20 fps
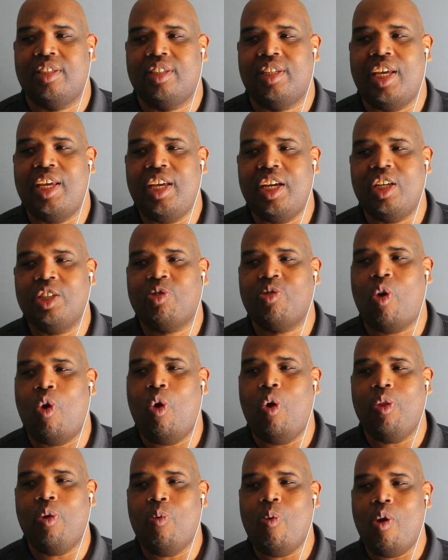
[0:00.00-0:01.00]
Can you control
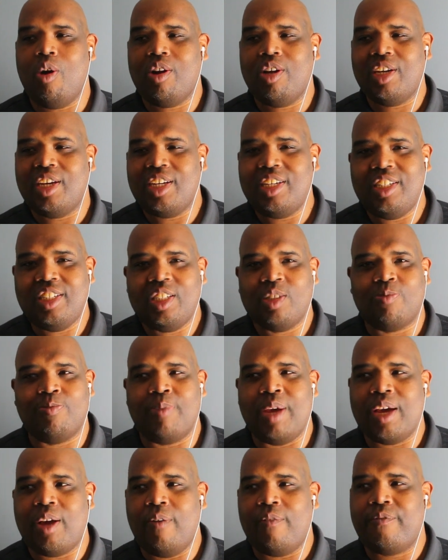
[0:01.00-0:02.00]
all the water? Can you just
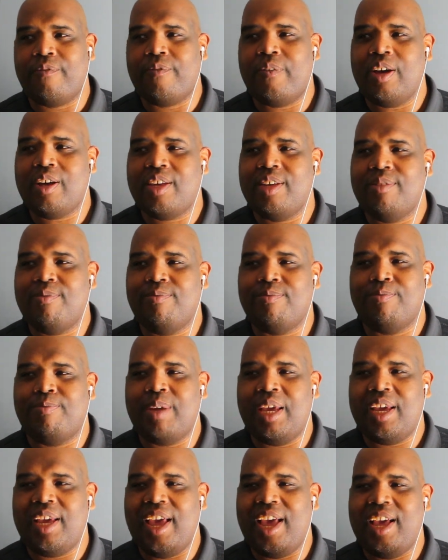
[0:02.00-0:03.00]
make a fucking
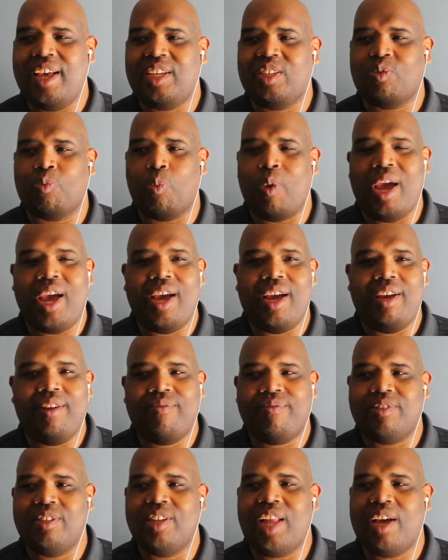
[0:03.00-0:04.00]
big ass
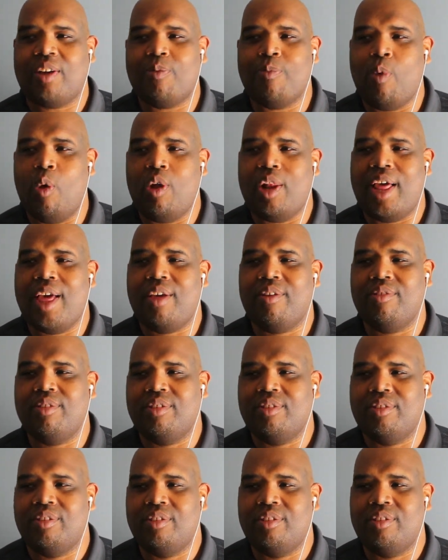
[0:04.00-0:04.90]
wave and knock them all out?